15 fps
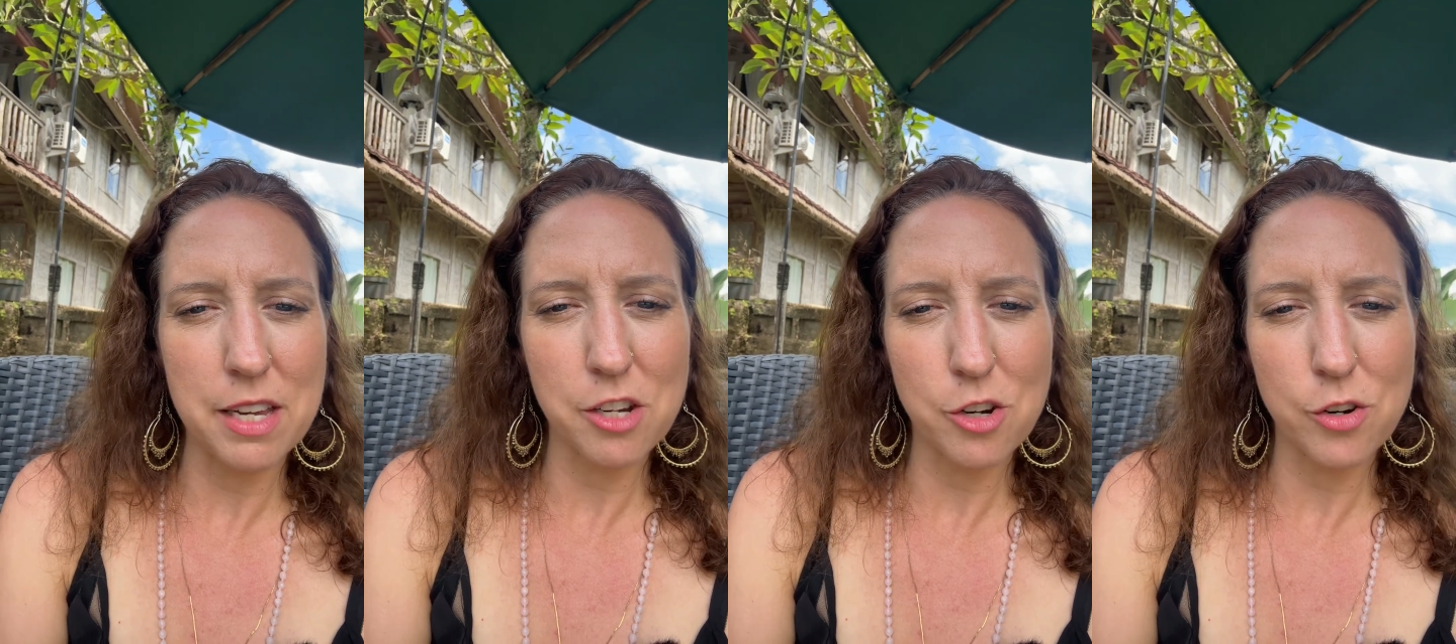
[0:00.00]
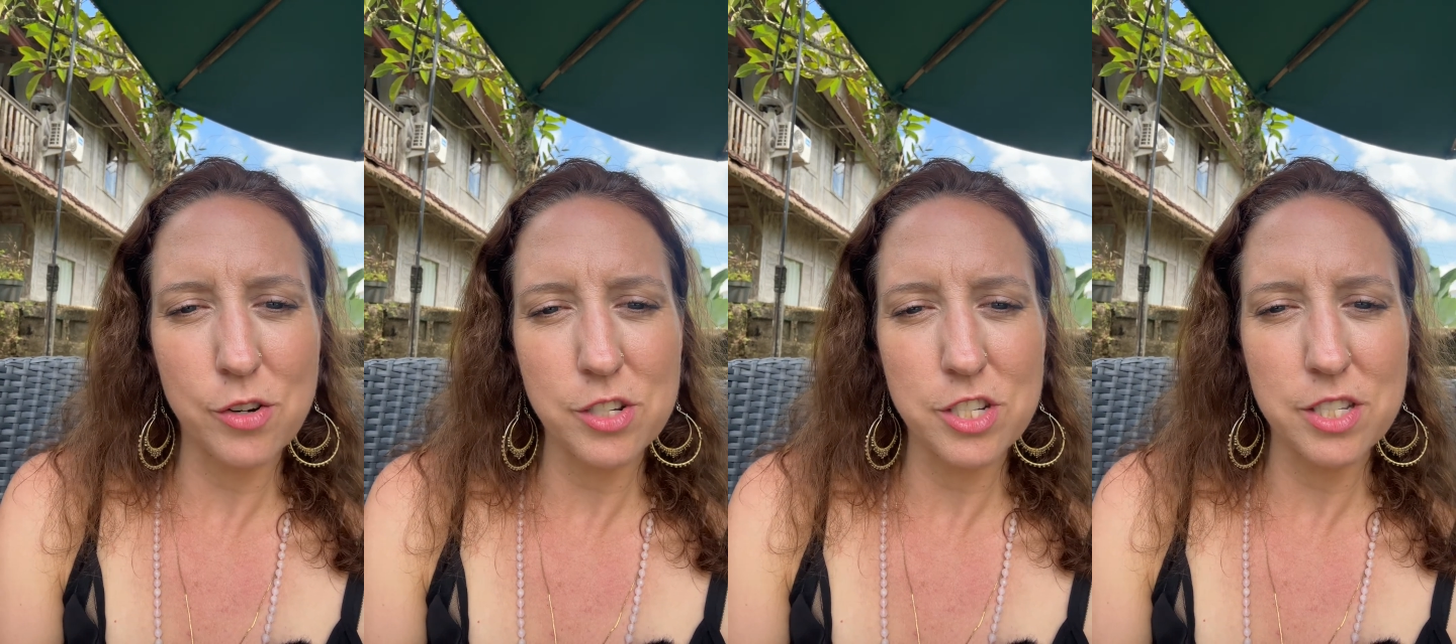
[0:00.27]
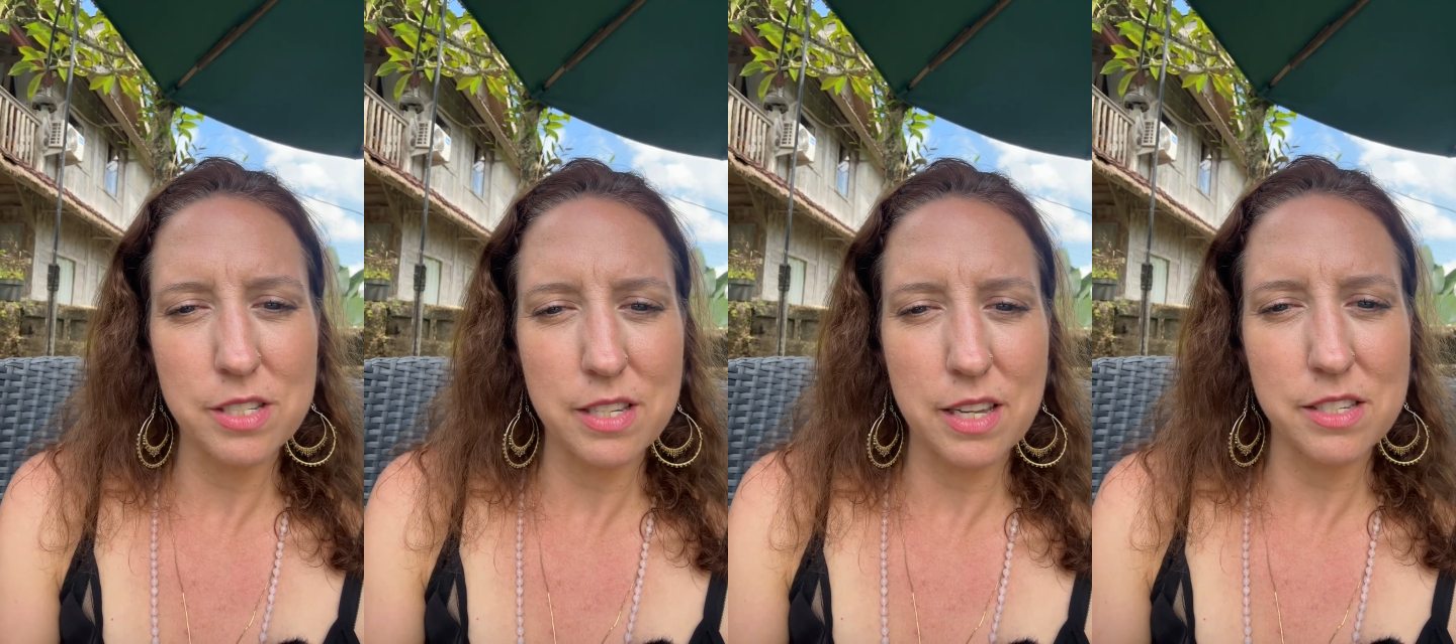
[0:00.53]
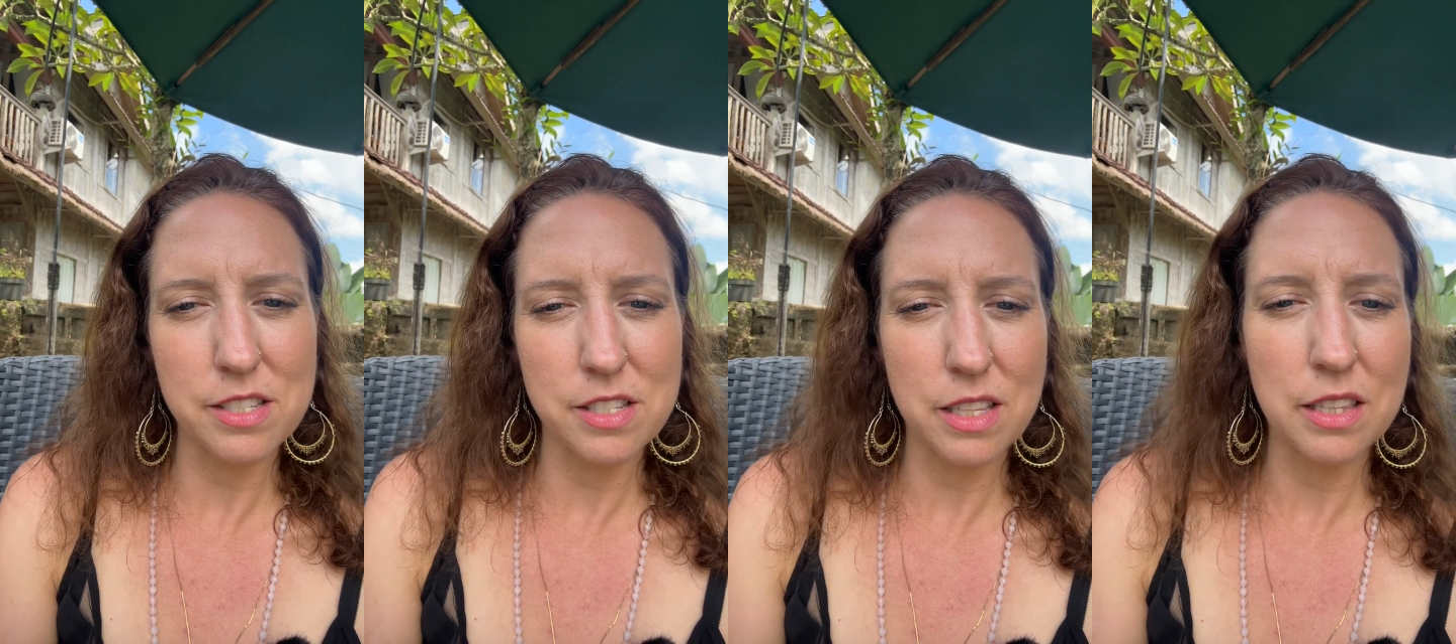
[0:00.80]
encourages
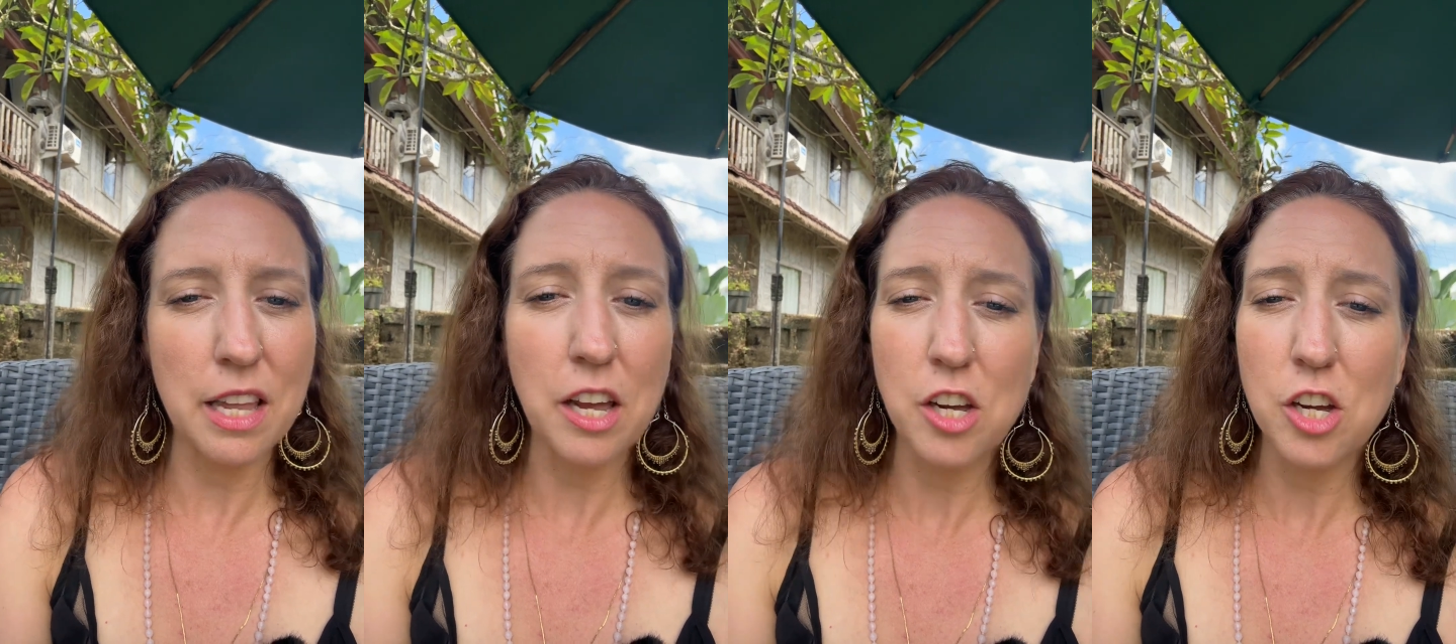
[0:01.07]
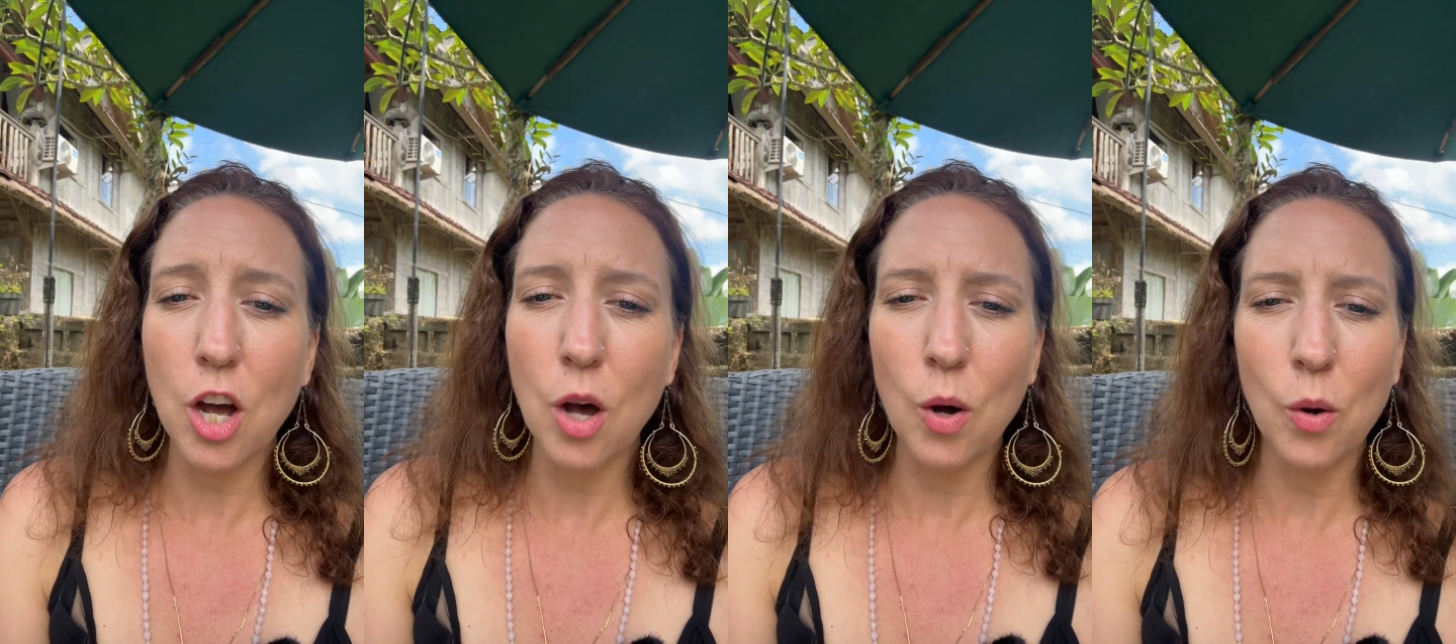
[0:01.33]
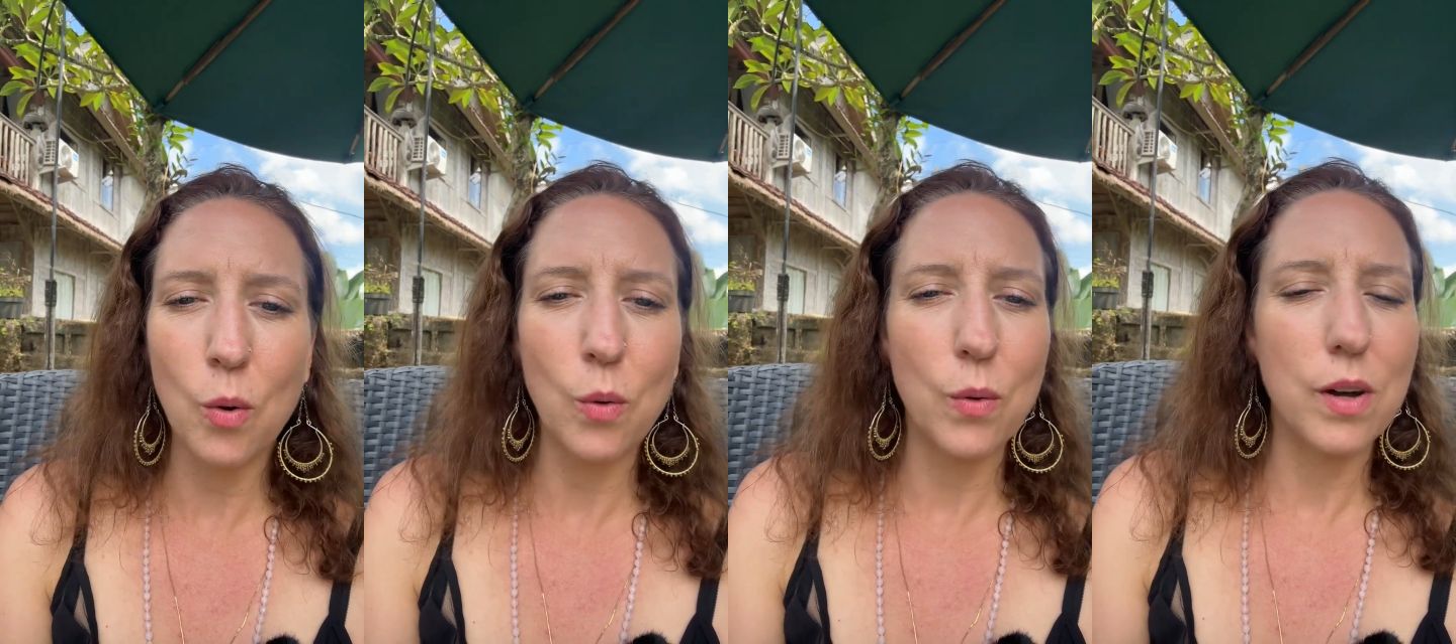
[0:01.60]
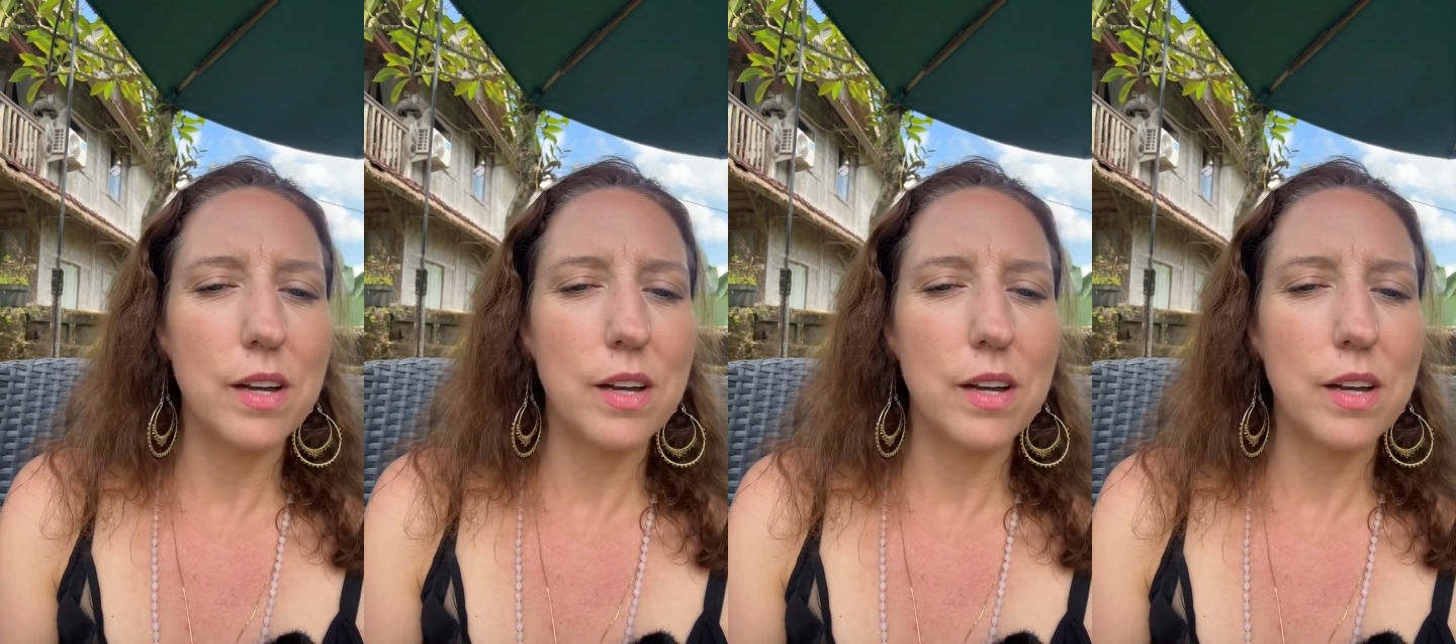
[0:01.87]
us to let go